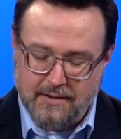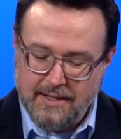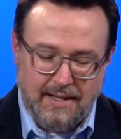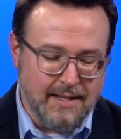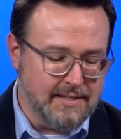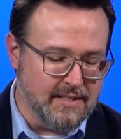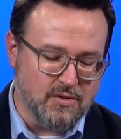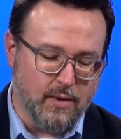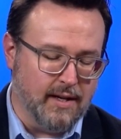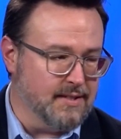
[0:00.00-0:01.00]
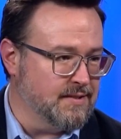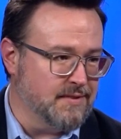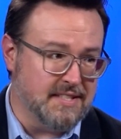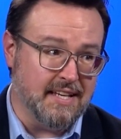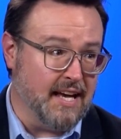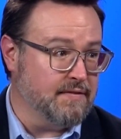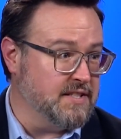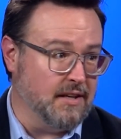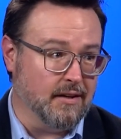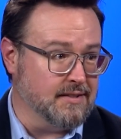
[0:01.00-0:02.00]
The easiest way is
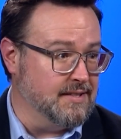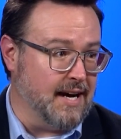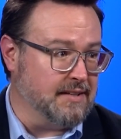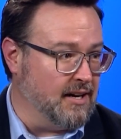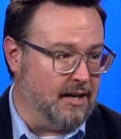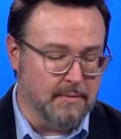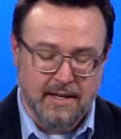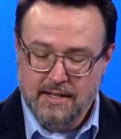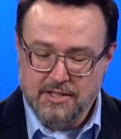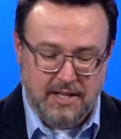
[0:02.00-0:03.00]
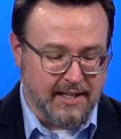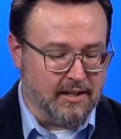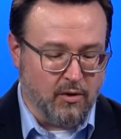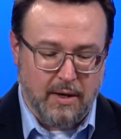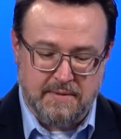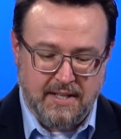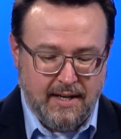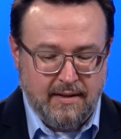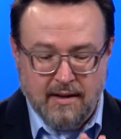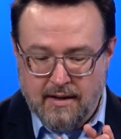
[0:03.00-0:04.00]
cfcarts.com. Check out our
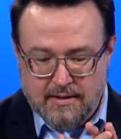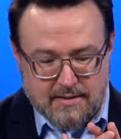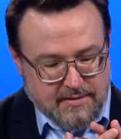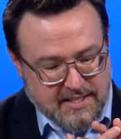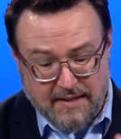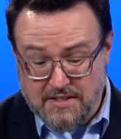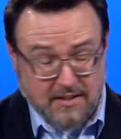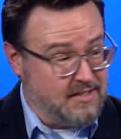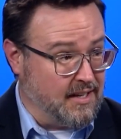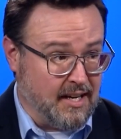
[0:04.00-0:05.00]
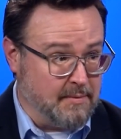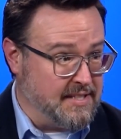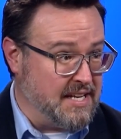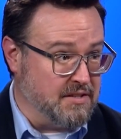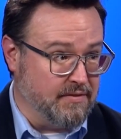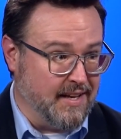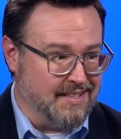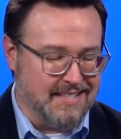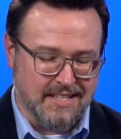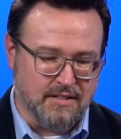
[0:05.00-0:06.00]
website.
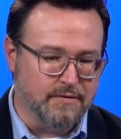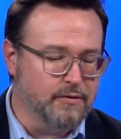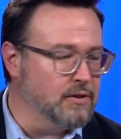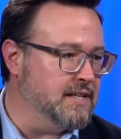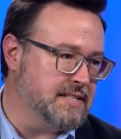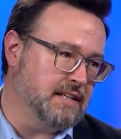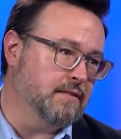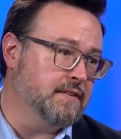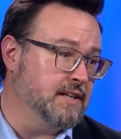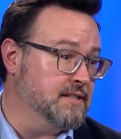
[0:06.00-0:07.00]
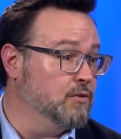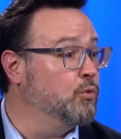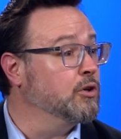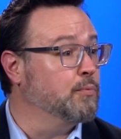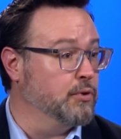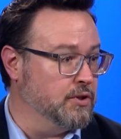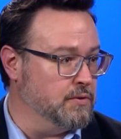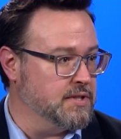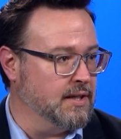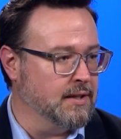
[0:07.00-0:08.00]
cfcarts.com/events has the full listing of things that we're
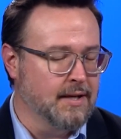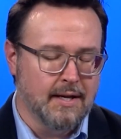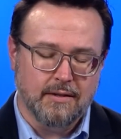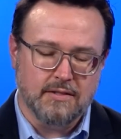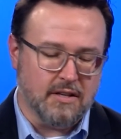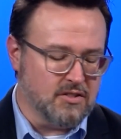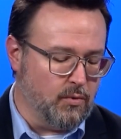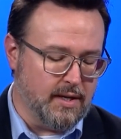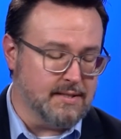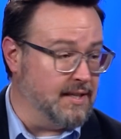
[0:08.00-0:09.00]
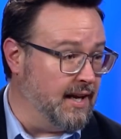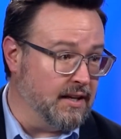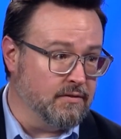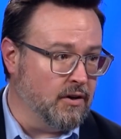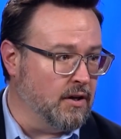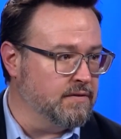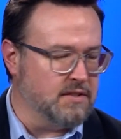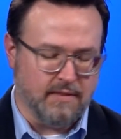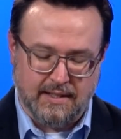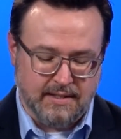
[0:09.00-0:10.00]
producing. There's also ways to get involved,
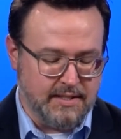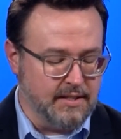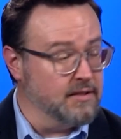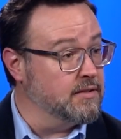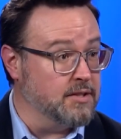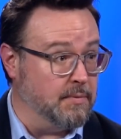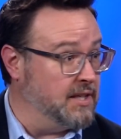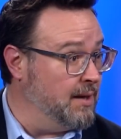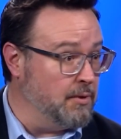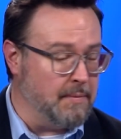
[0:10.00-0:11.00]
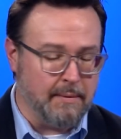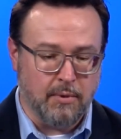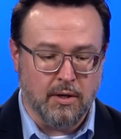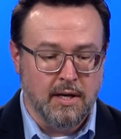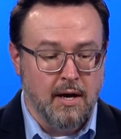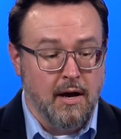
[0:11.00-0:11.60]
to volunteer, to become a member.